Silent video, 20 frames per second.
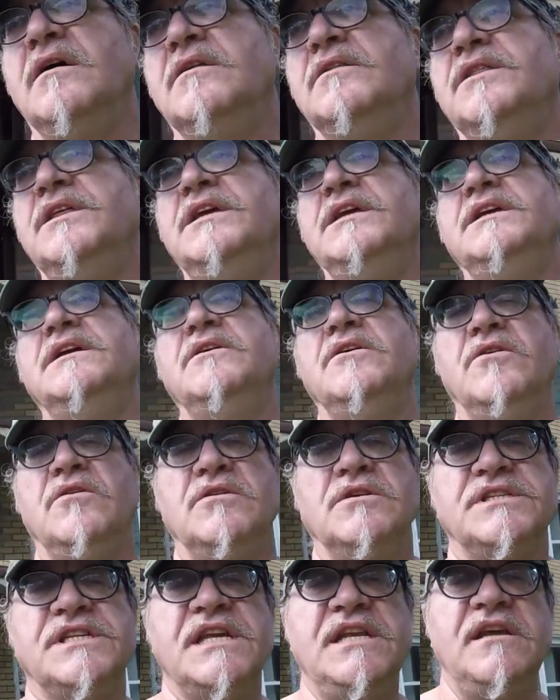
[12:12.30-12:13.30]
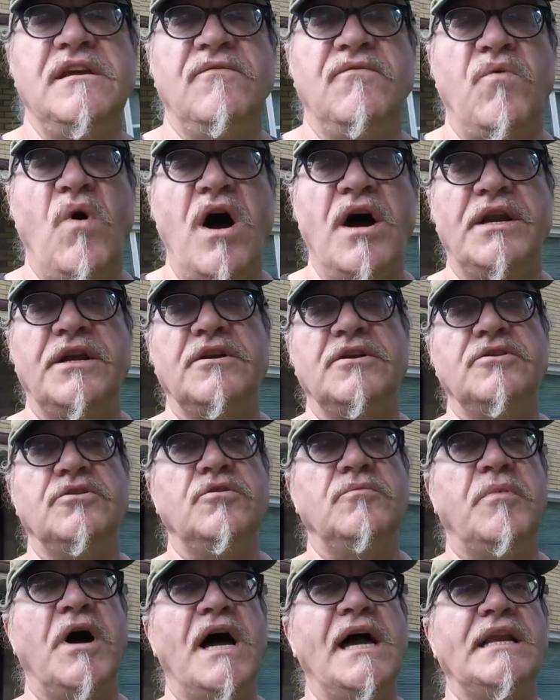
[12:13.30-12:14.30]
the City of Waterloo
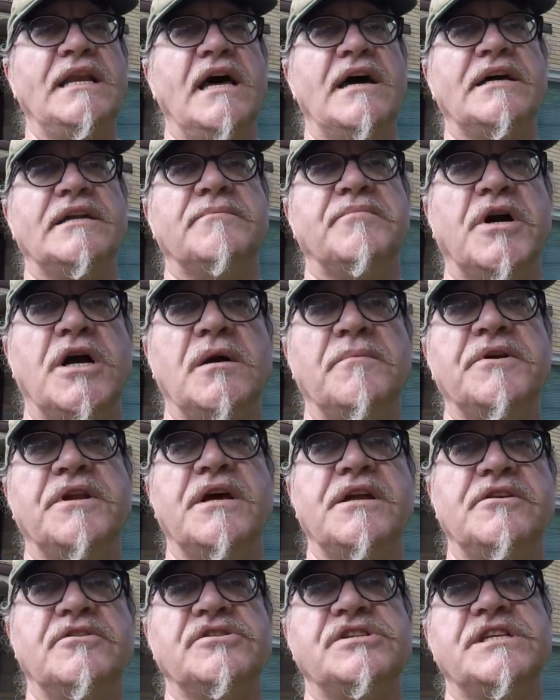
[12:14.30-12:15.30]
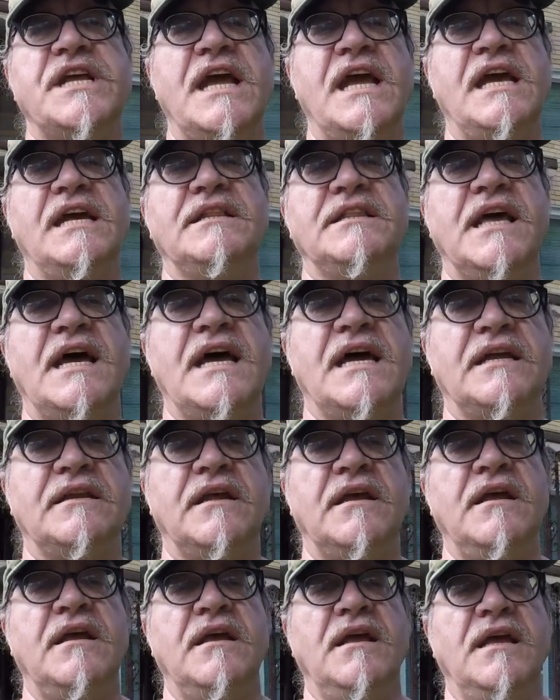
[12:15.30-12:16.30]
Bylaw Department understand that
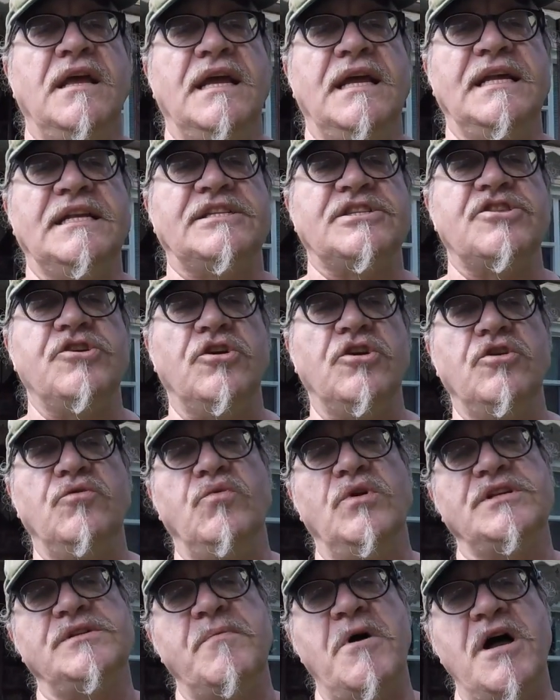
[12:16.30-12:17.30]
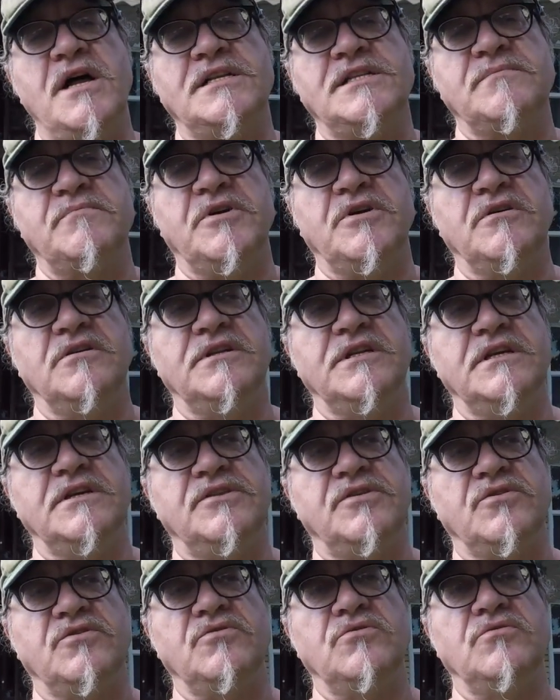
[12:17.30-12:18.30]
it's their responsibility
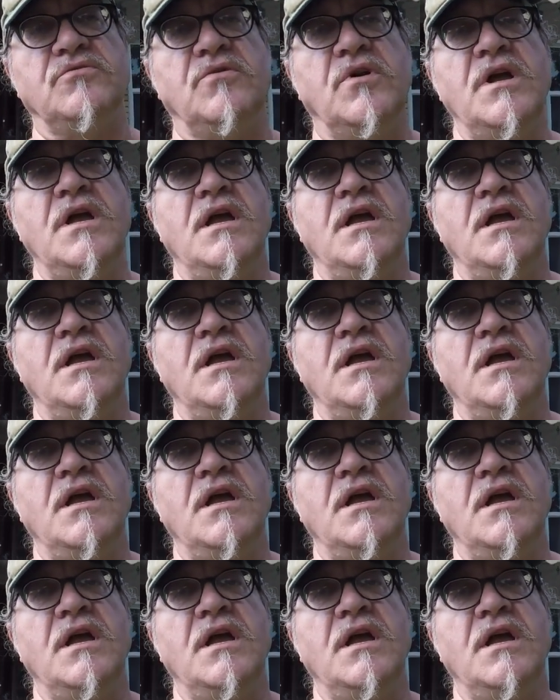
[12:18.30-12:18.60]
through